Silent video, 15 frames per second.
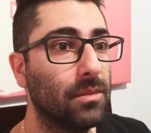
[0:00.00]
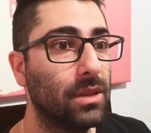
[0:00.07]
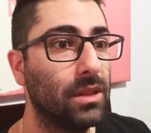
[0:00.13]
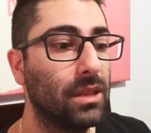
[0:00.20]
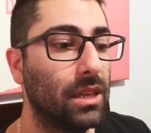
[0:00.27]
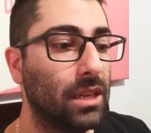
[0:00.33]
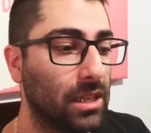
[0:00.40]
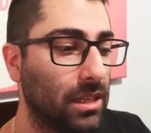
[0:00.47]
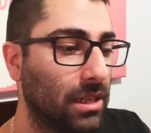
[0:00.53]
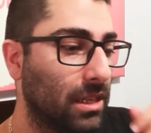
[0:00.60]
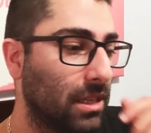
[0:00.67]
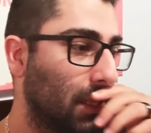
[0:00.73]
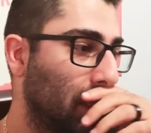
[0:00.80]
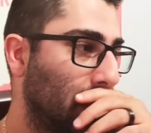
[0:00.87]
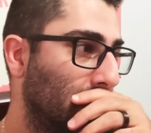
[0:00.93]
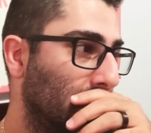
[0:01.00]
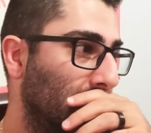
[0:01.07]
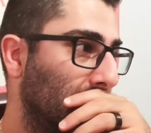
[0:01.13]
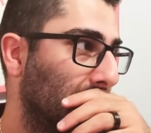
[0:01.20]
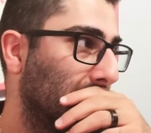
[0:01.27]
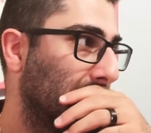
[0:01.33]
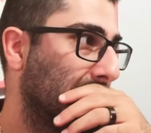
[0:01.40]

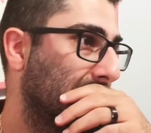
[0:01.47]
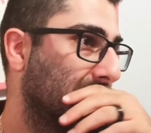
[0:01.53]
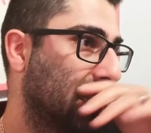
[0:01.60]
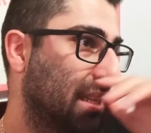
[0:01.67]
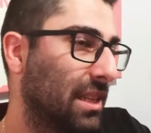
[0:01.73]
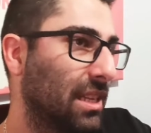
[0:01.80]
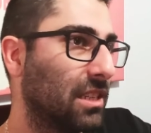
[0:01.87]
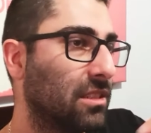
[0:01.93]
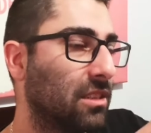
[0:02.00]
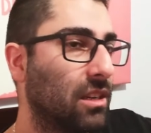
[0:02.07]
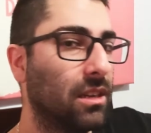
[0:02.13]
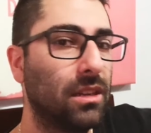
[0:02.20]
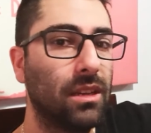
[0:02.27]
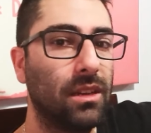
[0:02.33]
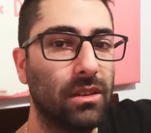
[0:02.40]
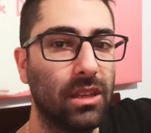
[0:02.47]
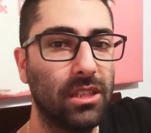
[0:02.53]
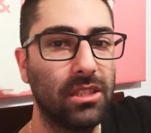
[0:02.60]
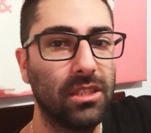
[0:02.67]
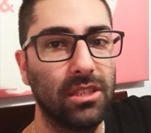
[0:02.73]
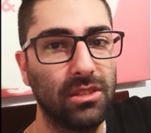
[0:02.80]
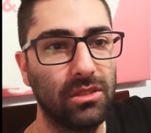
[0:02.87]
In like Chinatown
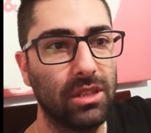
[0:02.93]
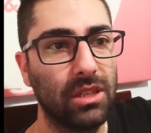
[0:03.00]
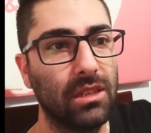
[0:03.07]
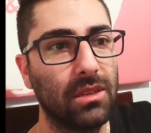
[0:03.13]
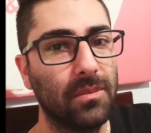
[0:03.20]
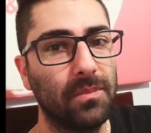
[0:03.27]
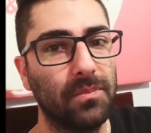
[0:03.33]
Asian district.